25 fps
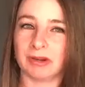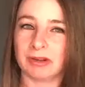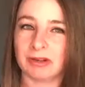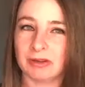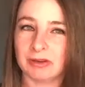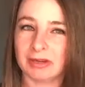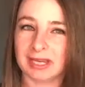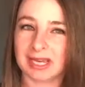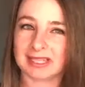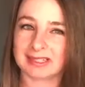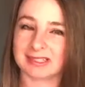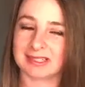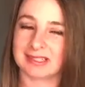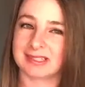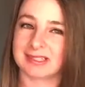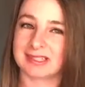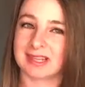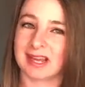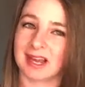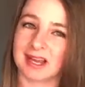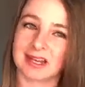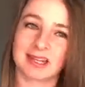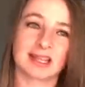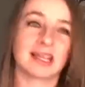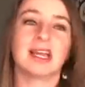do you get
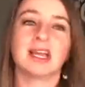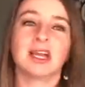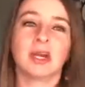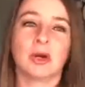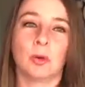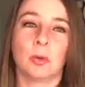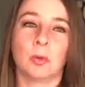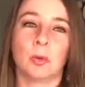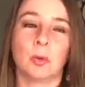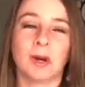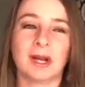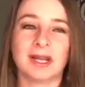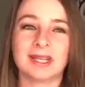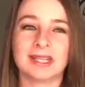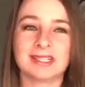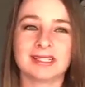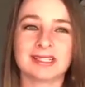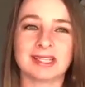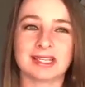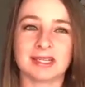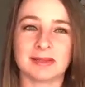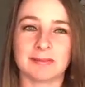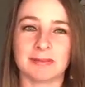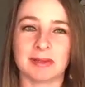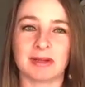stuck? What is
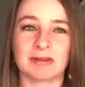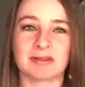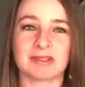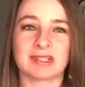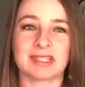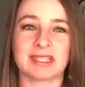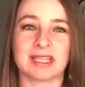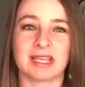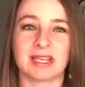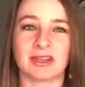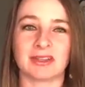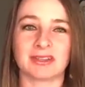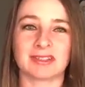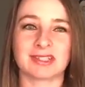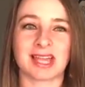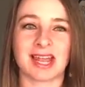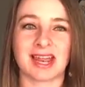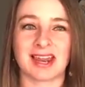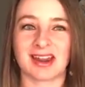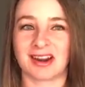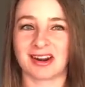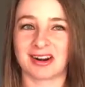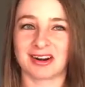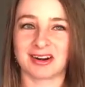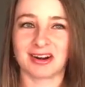it about sales
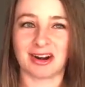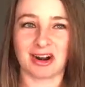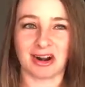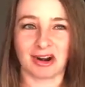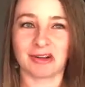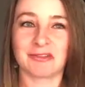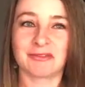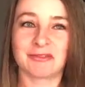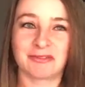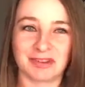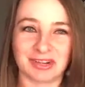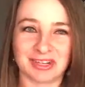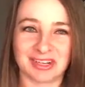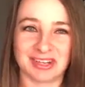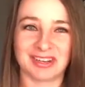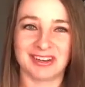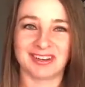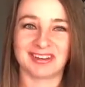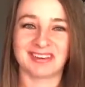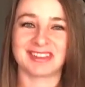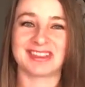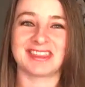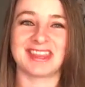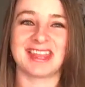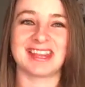that are hard for you?
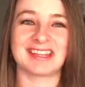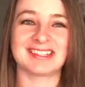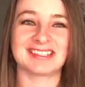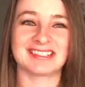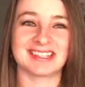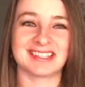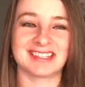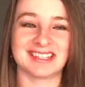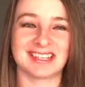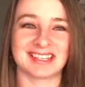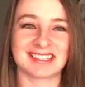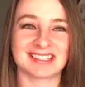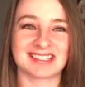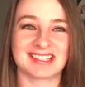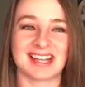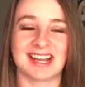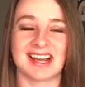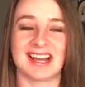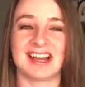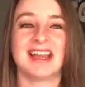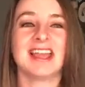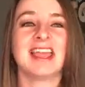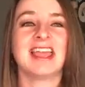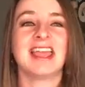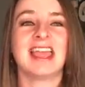Thanks to Nixa.